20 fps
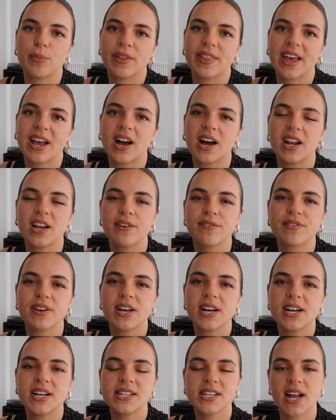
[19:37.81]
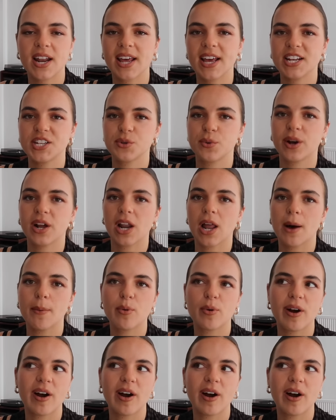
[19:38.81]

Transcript: but they kind of turn it into a club